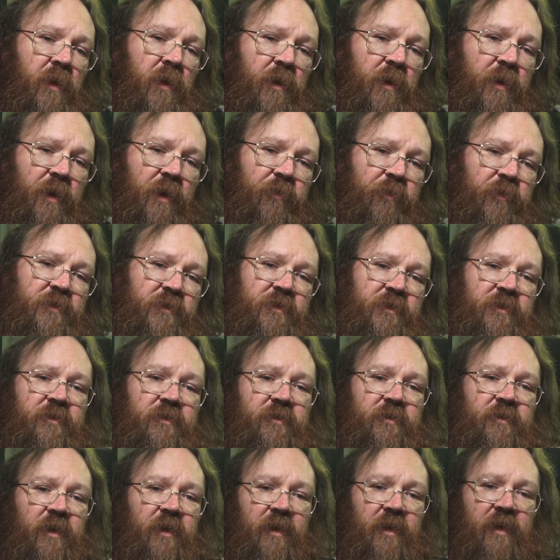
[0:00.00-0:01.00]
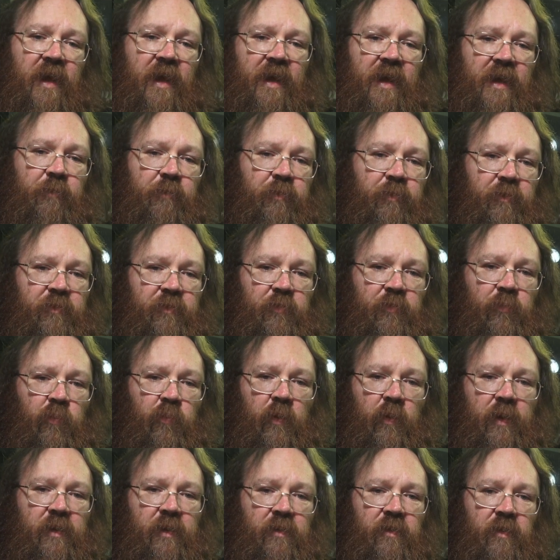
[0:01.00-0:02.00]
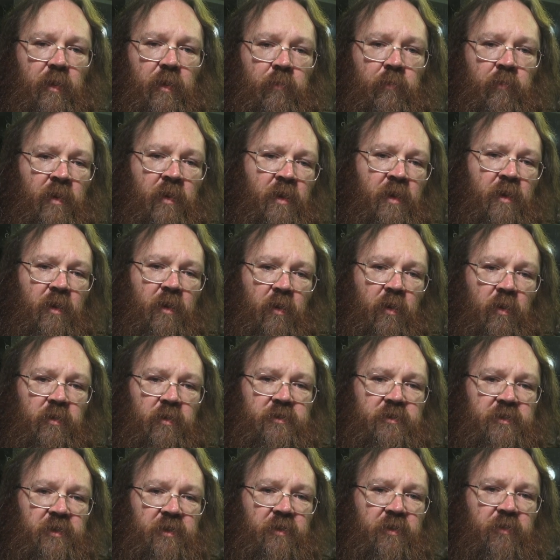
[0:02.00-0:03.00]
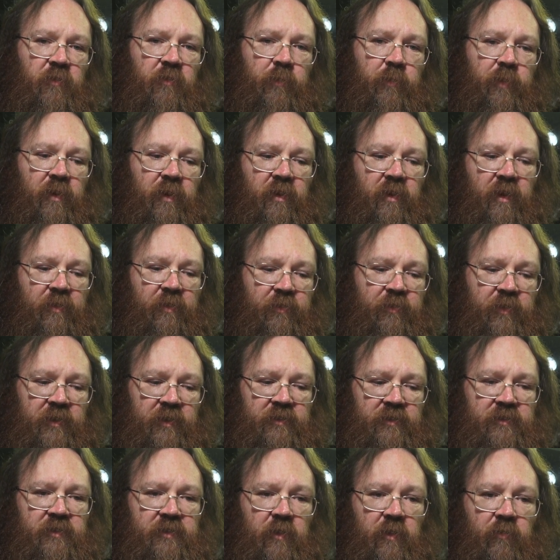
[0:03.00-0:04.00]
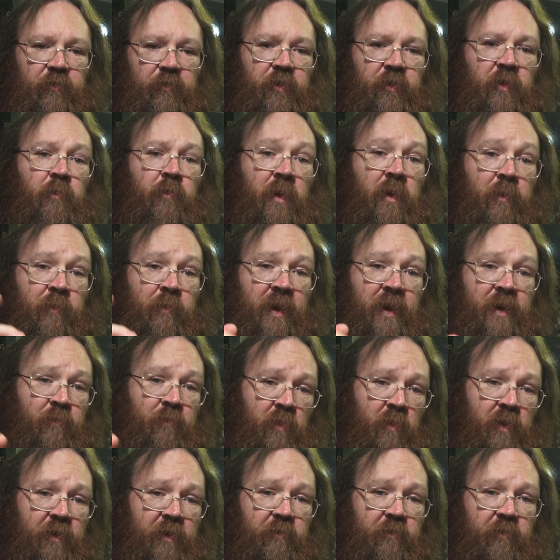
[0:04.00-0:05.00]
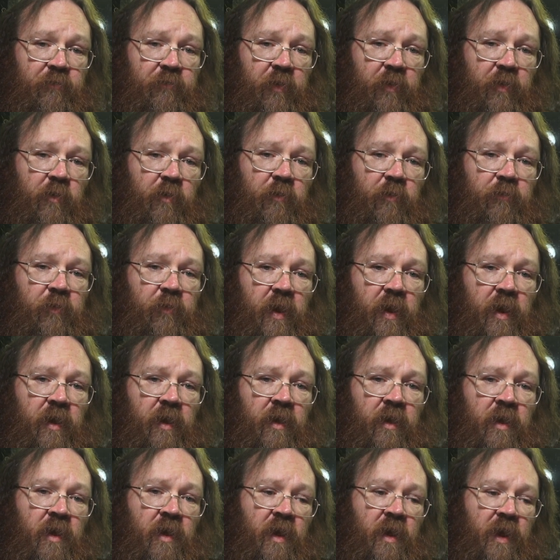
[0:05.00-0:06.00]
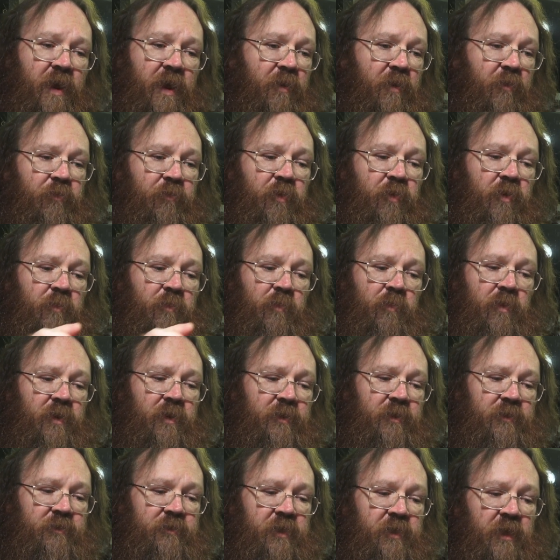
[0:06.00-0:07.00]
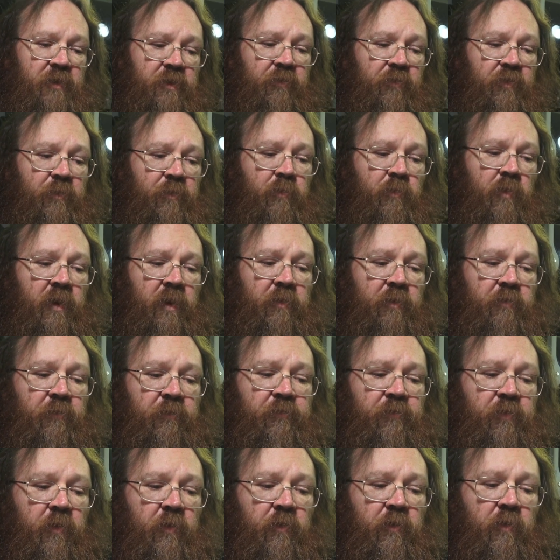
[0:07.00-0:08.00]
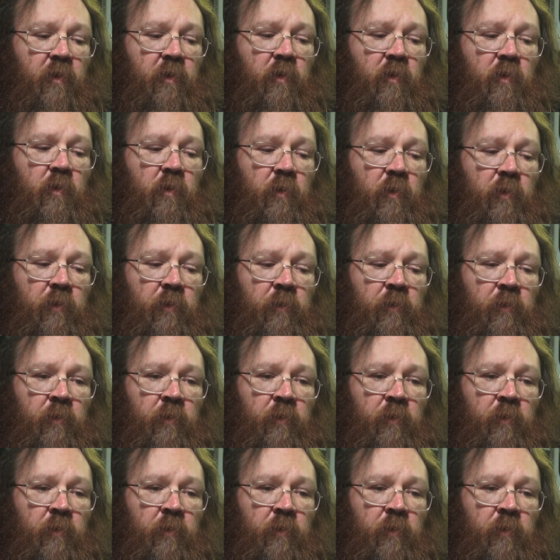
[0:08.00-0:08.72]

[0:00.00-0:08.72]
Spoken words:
Now this delay between them looks a little bit like this. I'll turn my main microphone off now and I'll turn my secondary microphone on.